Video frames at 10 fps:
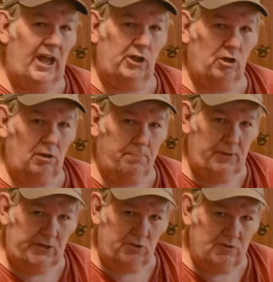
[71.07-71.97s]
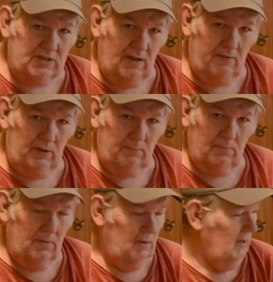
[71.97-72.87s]
took pictures of him.
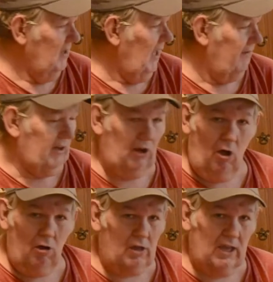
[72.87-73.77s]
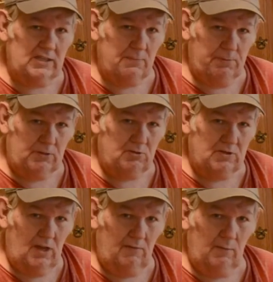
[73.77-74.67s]
I've got all kinds of
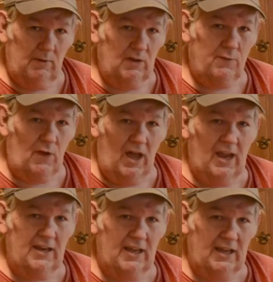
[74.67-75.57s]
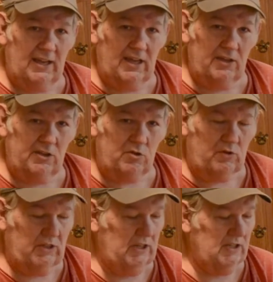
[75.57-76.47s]
pictures of him. He's flying down out of the
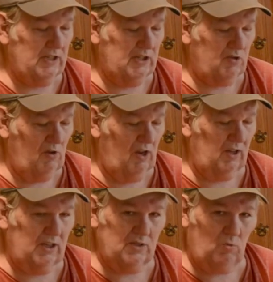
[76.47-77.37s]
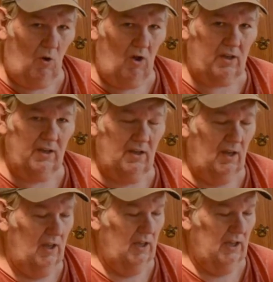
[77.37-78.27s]
trees, he's strutting, he's walking,
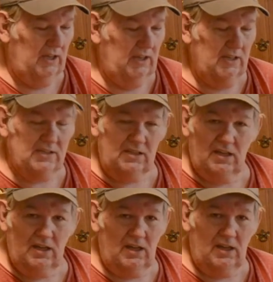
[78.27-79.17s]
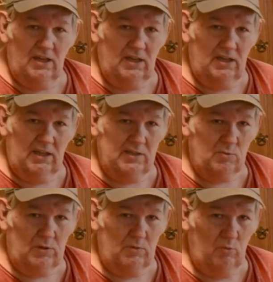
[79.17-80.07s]
he's
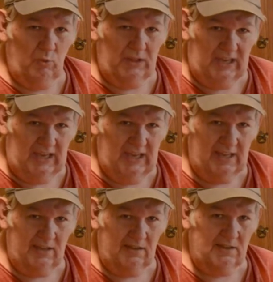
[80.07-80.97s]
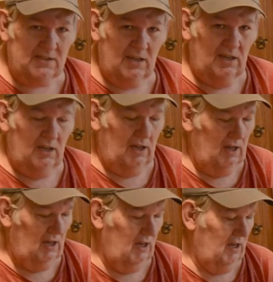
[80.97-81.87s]
with hens.
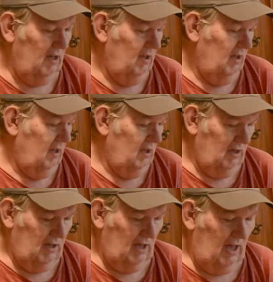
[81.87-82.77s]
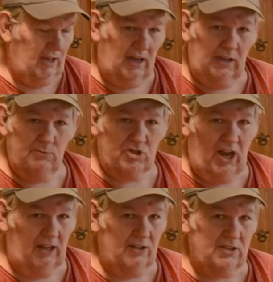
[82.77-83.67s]
I got him
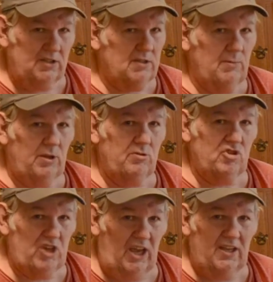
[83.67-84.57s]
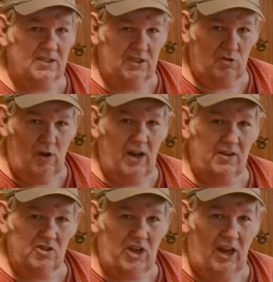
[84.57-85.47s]
challenging some other jakes that tried
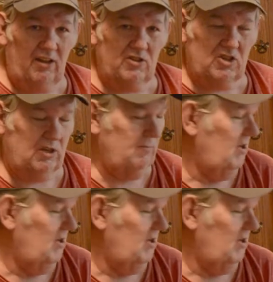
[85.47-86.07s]
to challenge him,